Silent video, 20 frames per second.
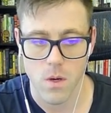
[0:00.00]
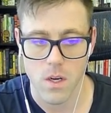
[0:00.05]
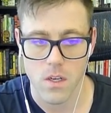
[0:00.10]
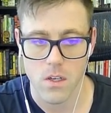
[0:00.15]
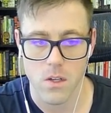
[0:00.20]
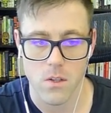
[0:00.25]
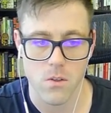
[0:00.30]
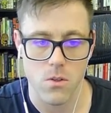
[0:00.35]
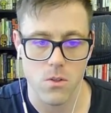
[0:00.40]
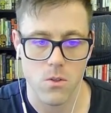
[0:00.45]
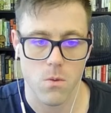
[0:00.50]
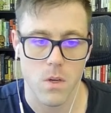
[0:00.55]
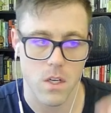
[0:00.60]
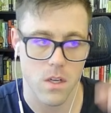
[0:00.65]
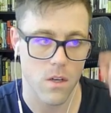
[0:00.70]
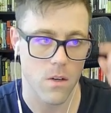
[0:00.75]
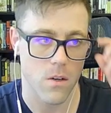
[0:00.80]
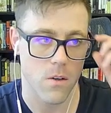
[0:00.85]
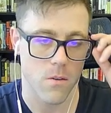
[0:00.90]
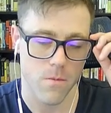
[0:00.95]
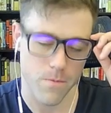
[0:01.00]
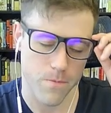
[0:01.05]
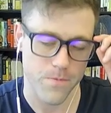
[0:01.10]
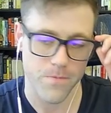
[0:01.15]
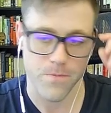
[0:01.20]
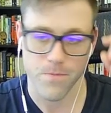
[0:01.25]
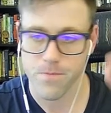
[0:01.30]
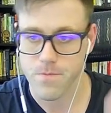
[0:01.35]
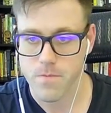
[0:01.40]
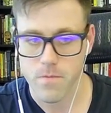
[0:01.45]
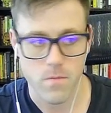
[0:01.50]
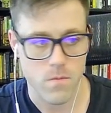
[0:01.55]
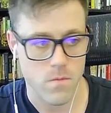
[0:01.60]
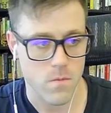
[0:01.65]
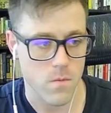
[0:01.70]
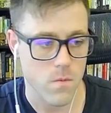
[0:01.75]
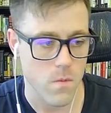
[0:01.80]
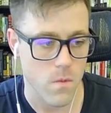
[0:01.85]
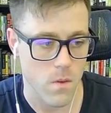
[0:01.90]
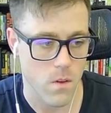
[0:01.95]
screen here
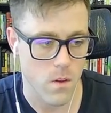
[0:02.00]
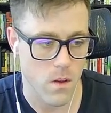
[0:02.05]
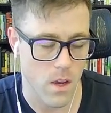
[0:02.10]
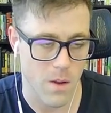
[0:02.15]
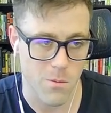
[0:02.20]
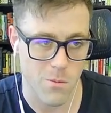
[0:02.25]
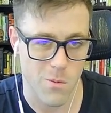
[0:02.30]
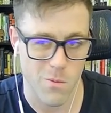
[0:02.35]
and